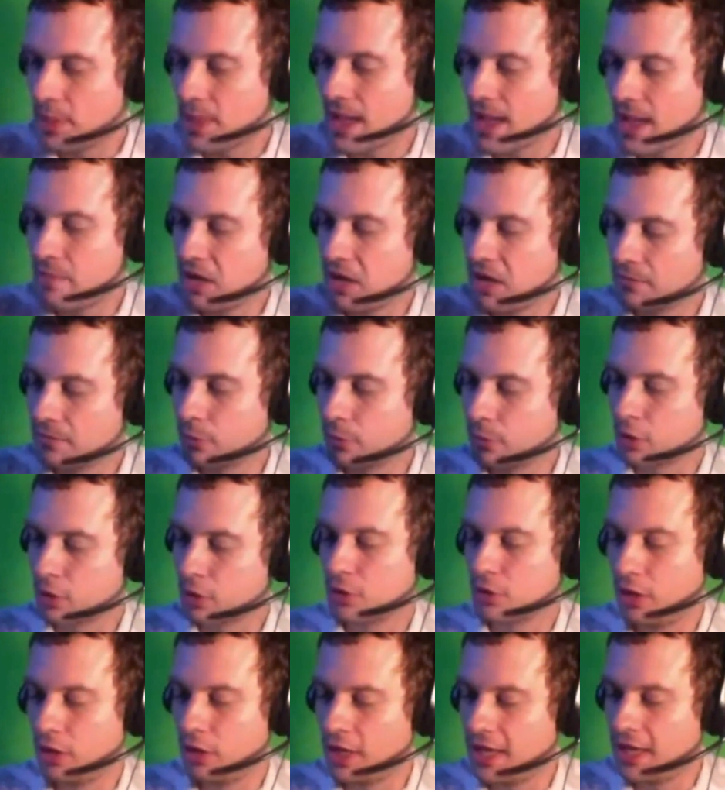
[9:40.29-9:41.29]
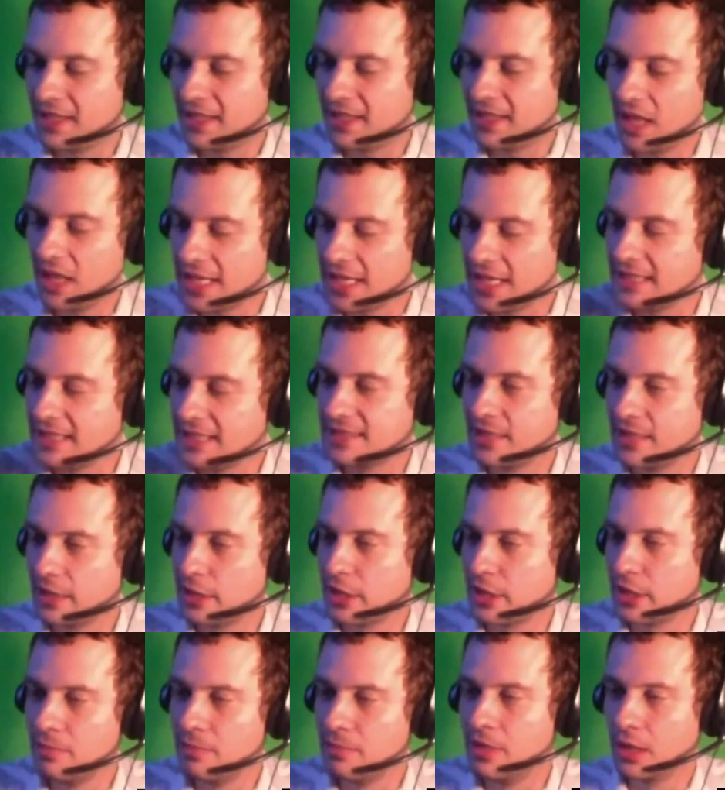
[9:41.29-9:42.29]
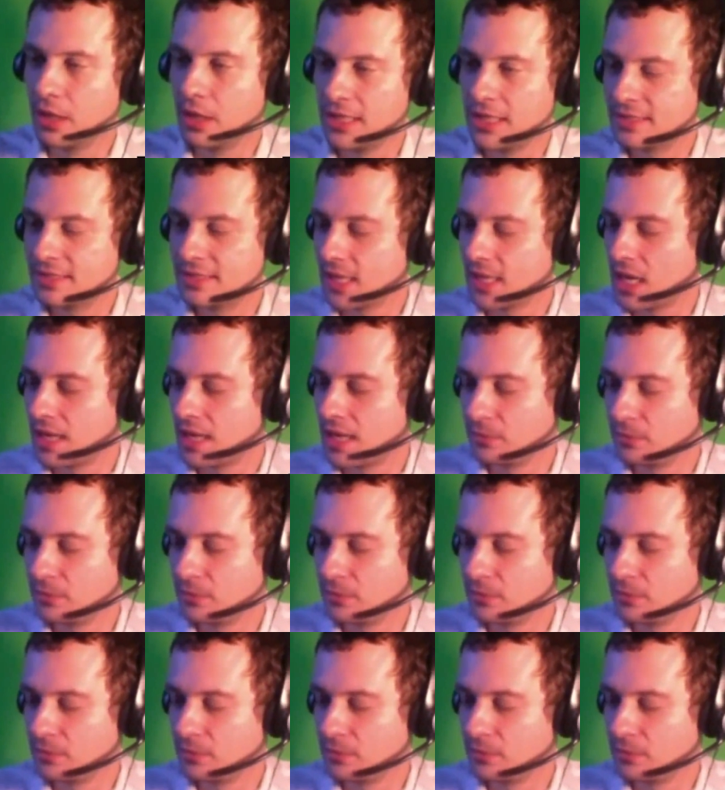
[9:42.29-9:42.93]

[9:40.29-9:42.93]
that metaphorical head like he's done it a million times,